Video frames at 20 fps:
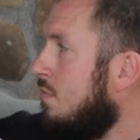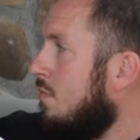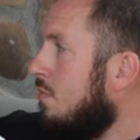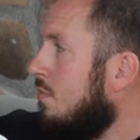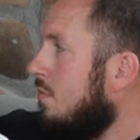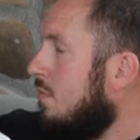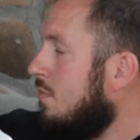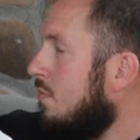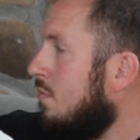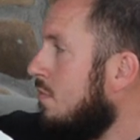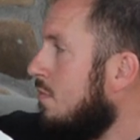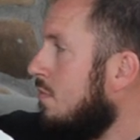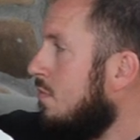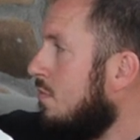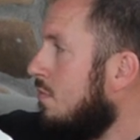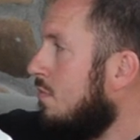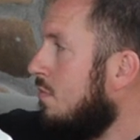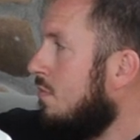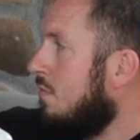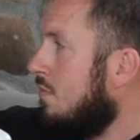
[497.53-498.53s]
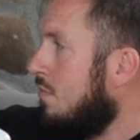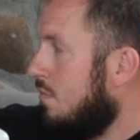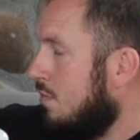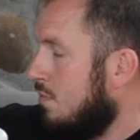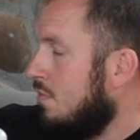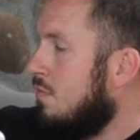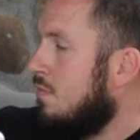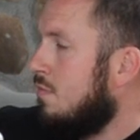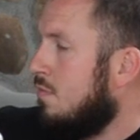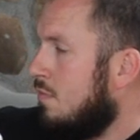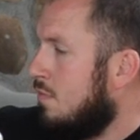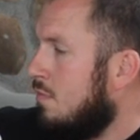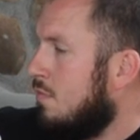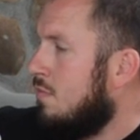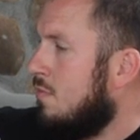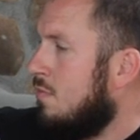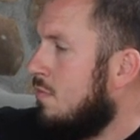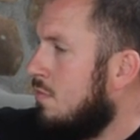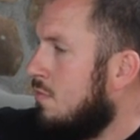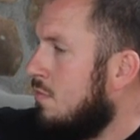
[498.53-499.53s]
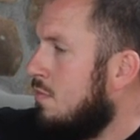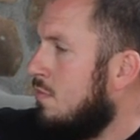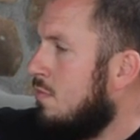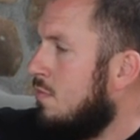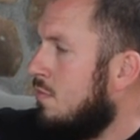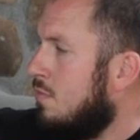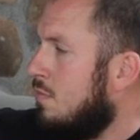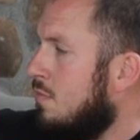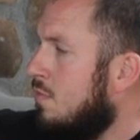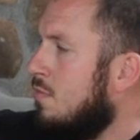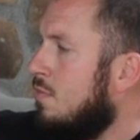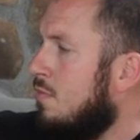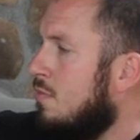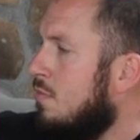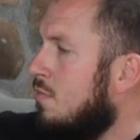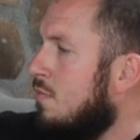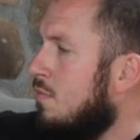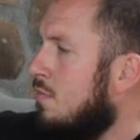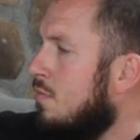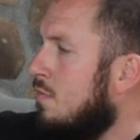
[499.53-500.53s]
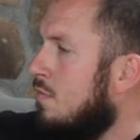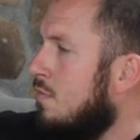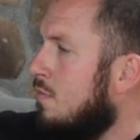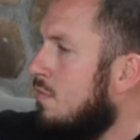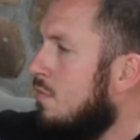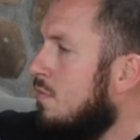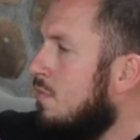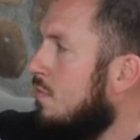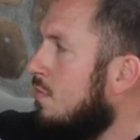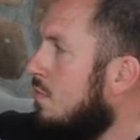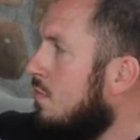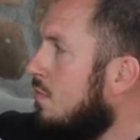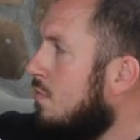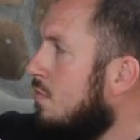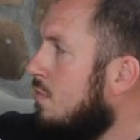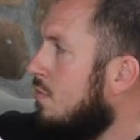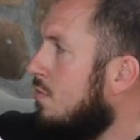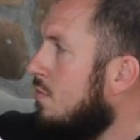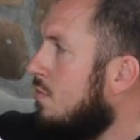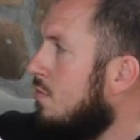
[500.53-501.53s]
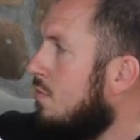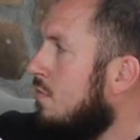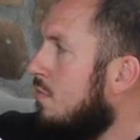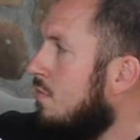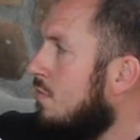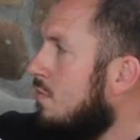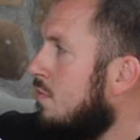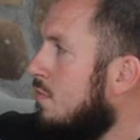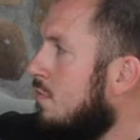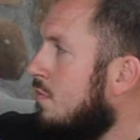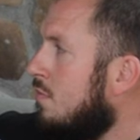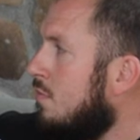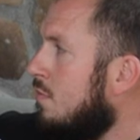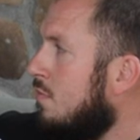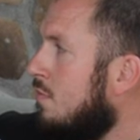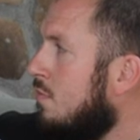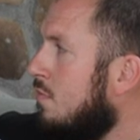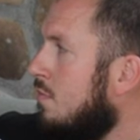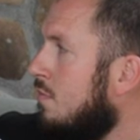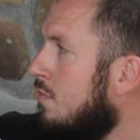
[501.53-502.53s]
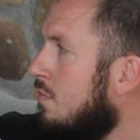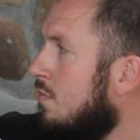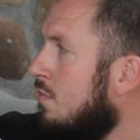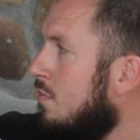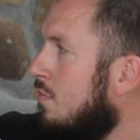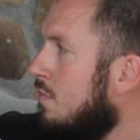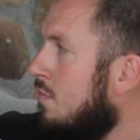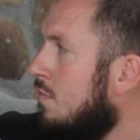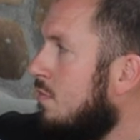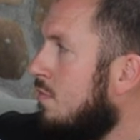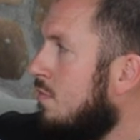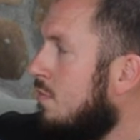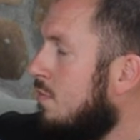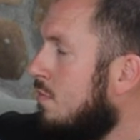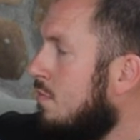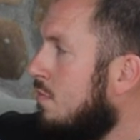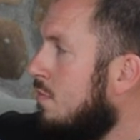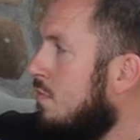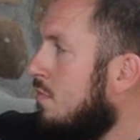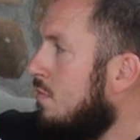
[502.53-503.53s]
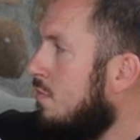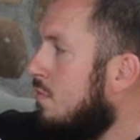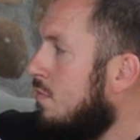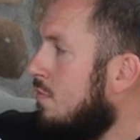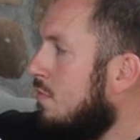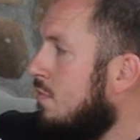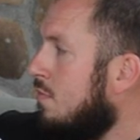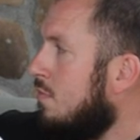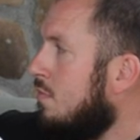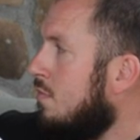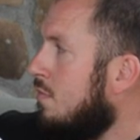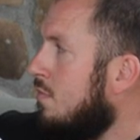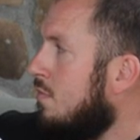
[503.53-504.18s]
The person shown says nothing.